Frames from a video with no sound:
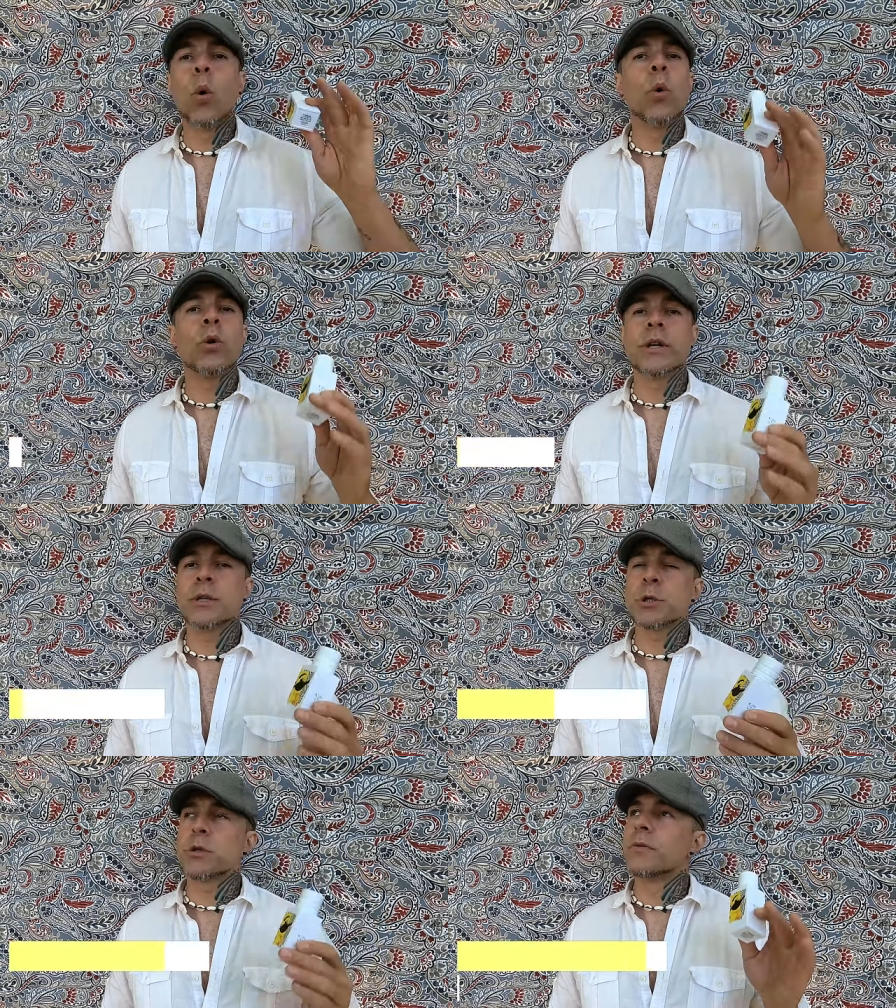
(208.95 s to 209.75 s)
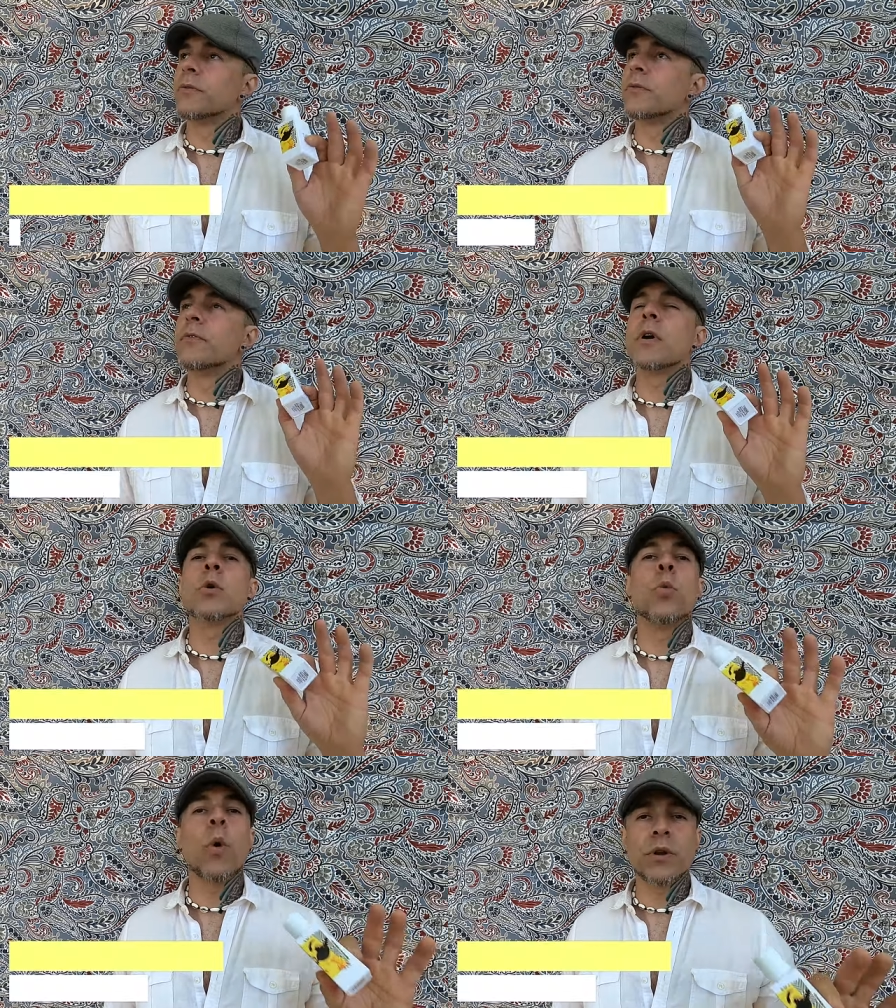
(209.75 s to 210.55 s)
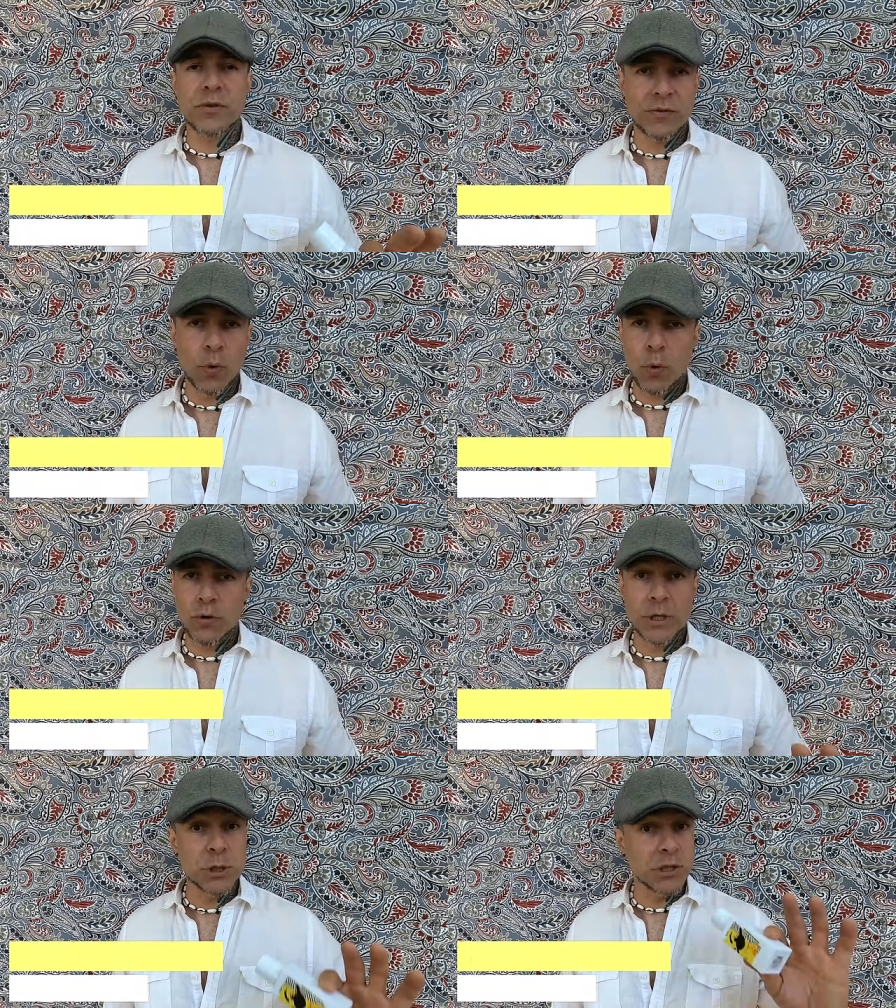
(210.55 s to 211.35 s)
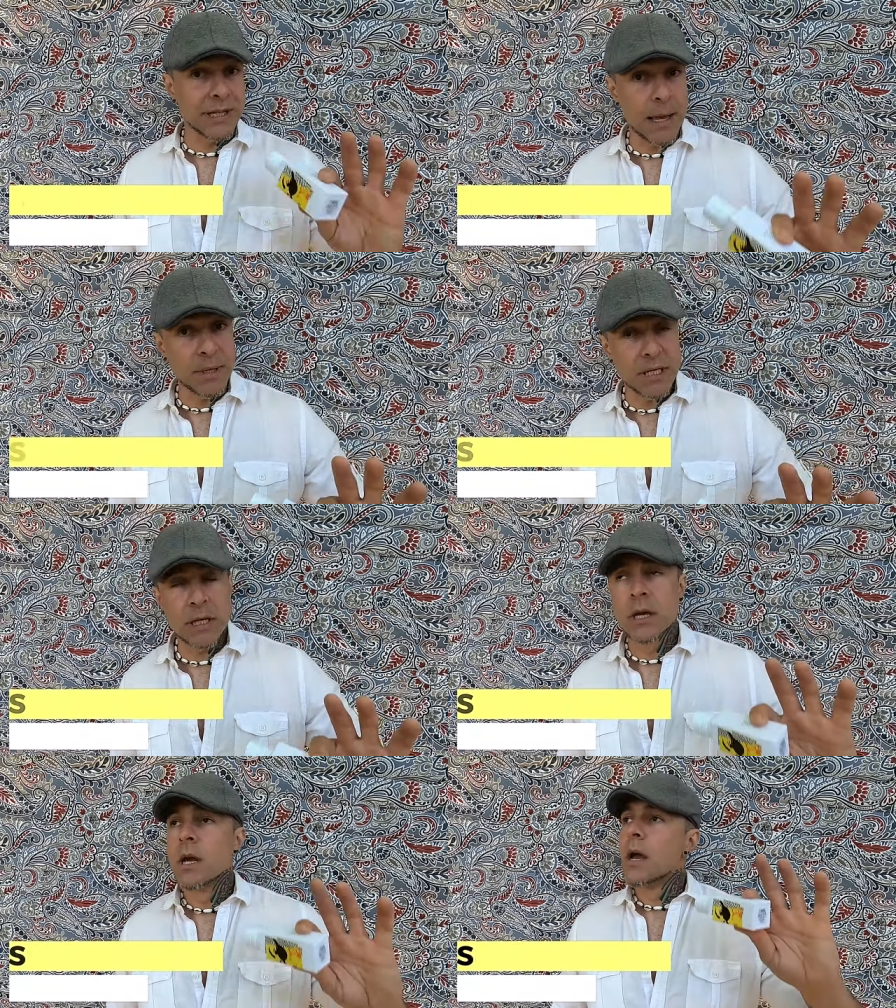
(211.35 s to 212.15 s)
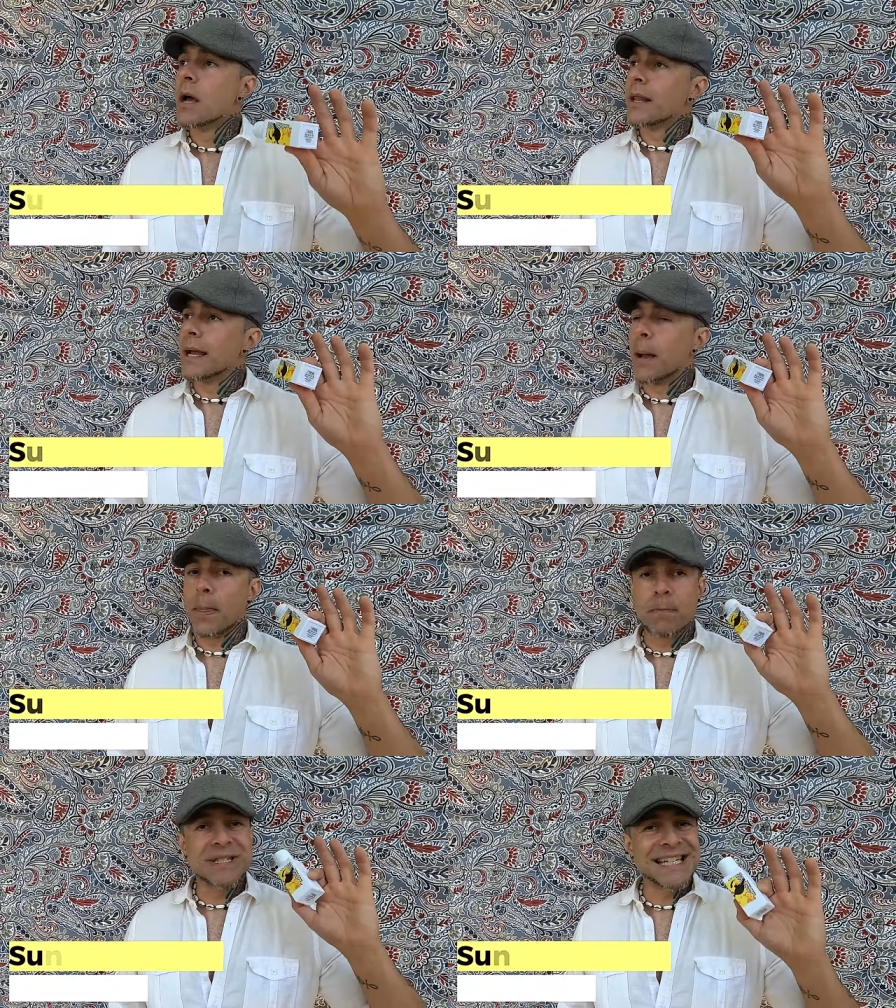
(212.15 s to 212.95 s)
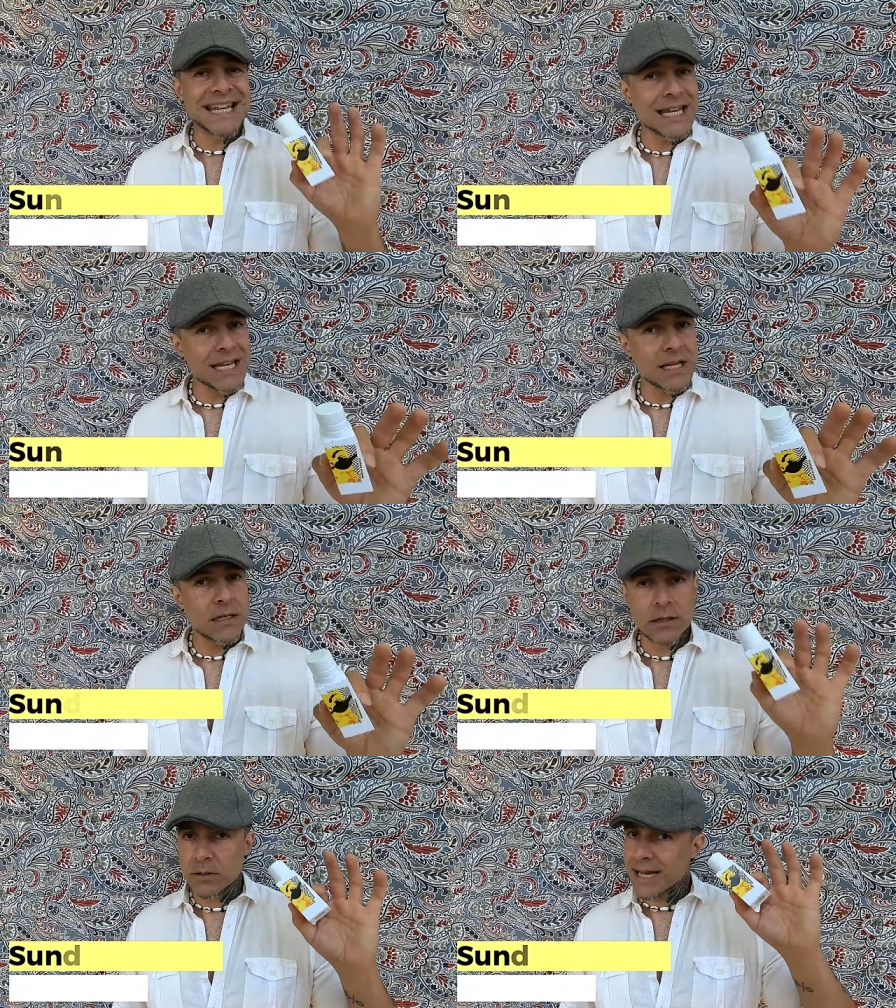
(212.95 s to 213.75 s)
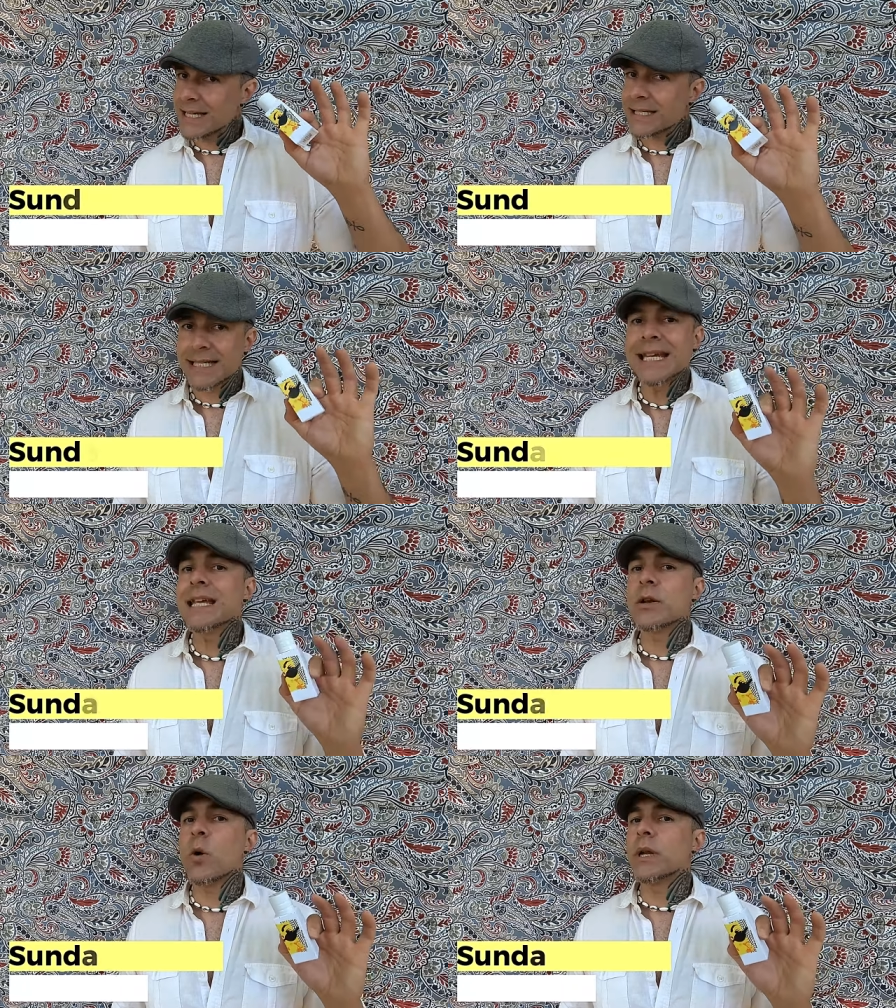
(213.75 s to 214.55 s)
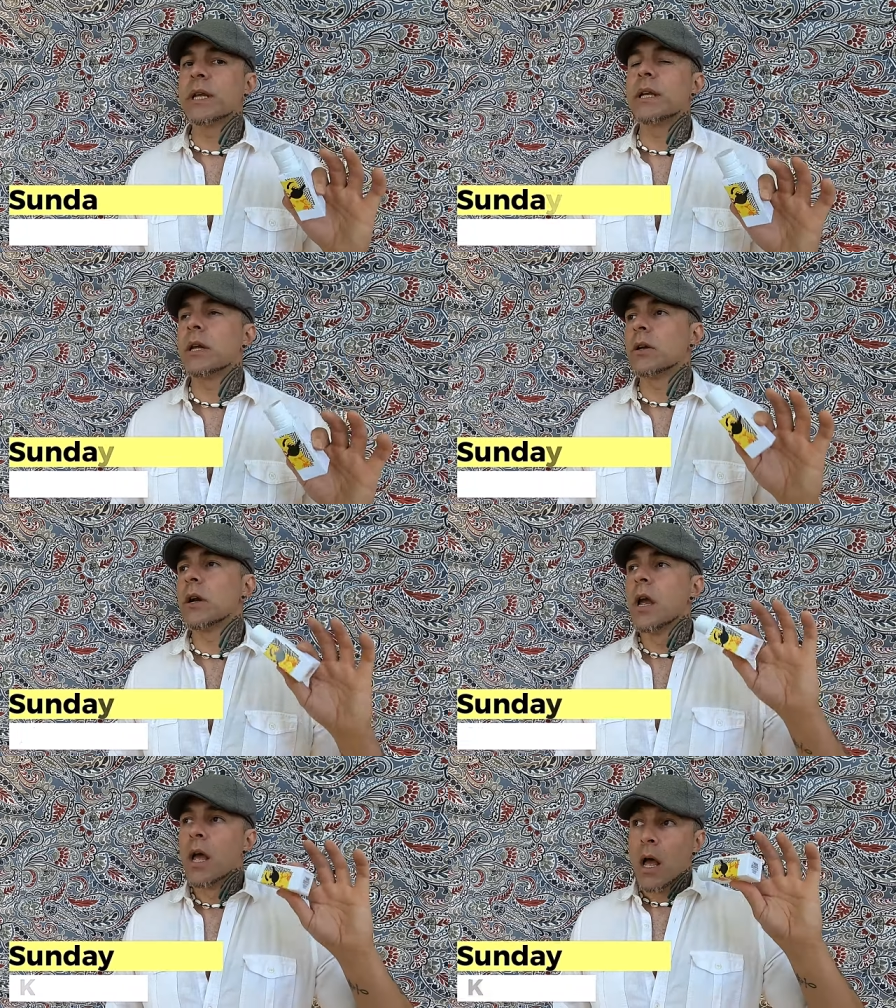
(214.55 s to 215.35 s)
Orange, very wonderful orange, lemon, like a tea, a little nice tea note in here.